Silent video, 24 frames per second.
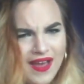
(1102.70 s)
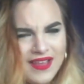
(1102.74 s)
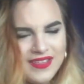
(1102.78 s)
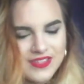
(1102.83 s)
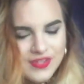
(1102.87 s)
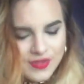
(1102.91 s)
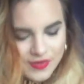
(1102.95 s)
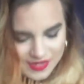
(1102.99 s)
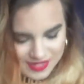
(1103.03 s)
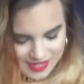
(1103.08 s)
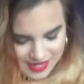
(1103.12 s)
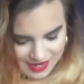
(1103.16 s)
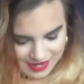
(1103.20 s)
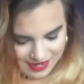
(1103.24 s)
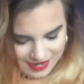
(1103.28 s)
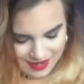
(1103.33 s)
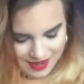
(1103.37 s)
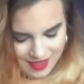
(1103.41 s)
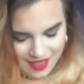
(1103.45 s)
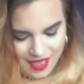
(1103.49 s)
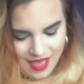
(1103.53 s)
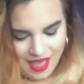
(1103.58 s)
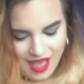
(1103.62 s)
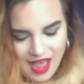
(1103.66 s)
so excited.
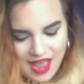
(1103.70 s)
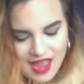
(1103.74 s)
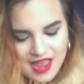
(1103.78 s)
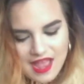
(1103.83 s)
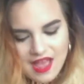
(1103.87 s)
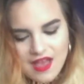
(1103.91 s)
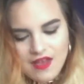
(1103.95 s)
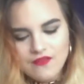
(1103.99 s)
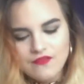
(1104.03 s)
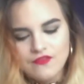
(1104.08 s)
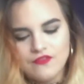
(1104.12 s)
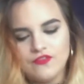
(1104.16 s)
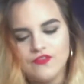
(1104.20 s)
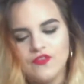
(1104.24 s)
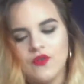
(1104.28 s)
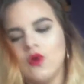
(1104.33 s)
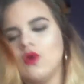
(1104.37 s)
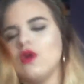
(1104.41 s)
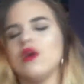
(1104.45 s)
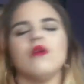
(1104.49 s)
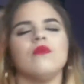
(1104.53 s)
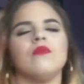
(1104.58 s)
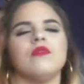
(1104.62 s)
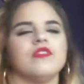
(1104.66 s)
I have
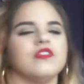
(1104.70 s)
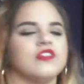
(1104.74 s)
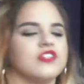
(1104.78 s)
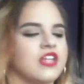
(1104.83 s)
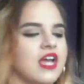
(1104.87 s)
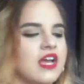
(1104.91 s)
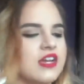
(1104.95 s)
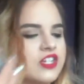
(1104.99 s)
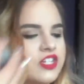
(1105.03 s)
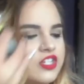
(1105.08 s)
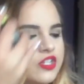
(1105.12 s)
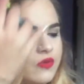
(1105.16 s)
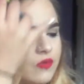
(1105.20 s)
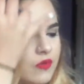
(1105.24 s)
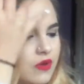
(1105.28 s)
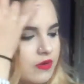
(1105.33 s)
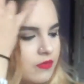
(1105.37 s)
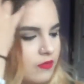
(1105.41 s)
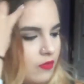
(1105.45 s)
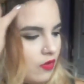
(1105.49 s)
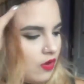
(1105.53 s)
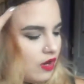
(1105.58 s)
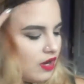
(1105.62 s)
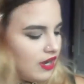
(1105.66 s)
four, well there's actually
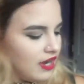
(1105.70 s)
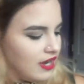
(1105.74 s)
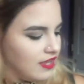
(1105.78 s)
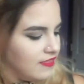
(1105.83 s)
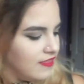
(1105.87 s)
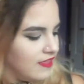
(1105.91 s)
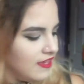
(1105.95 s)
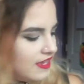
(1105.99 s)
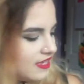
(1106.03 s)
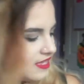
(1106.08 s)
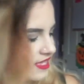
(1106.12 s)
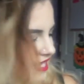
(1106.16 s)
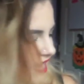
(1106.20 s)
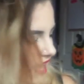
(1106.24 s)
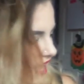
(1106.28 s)
one more. I think it's